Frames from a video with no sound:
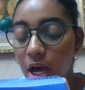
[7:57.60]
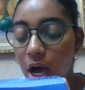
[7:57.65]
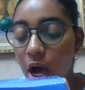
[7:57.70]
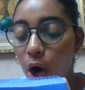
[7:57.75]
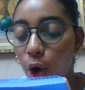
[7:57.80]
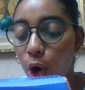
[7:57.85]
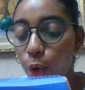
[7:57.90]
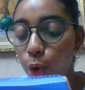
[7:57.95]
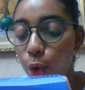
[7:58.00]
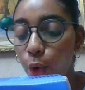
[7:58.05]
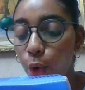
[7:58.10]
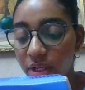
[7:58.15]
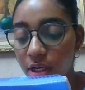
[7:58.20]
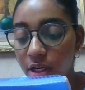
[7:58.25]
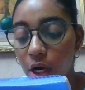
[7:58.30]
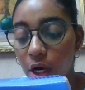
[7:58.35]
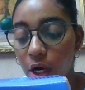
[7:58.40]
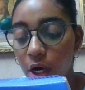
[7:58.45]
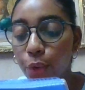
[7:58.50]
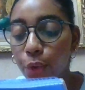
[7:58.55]
open,
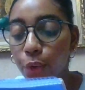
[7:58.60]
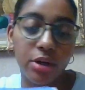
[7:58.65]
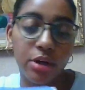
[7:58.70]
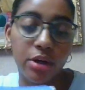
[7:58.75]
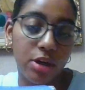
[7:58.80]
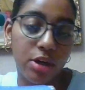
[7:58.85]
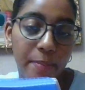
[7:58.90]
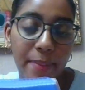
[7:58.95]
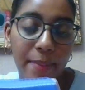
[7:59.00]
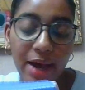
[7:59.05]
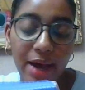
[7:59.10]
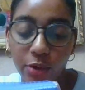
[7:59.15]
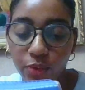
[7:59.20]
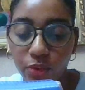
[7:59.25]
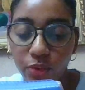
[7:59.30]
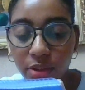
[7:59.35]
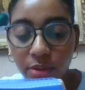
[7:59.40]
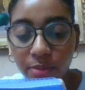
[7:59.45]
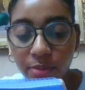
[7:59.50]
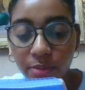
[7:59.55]
or
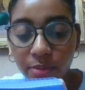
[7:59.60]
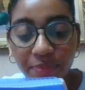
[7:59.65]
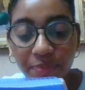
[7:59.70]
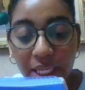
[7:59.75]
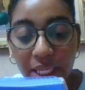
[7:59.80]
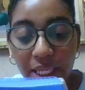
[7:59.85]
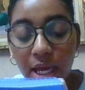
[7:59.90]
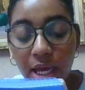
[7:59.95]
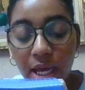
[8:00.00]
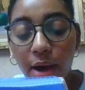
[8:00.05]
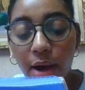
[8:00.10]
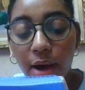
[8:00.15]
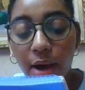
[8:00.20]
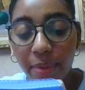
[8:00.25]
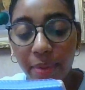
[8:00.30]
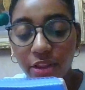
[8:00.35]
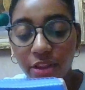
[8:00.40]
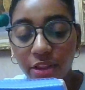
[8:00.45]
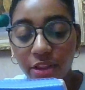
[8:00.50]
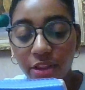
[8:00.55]
compound. A
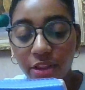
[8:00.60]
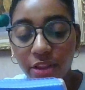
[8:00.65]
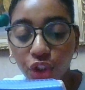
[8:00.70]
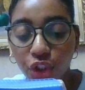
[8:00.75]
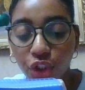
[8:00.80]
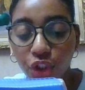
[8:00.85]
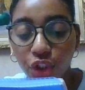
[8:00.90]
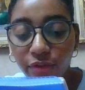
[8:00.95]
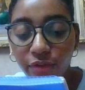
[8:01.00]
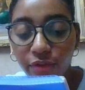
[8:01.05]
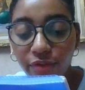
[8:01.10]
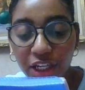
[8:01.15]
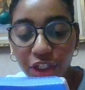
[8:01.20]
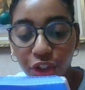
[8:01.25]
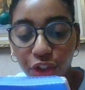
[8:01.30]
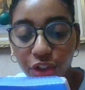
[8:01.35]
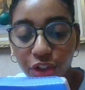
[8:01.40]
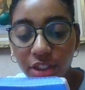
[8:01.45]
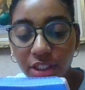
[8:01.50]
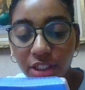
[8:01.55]
pathological fracture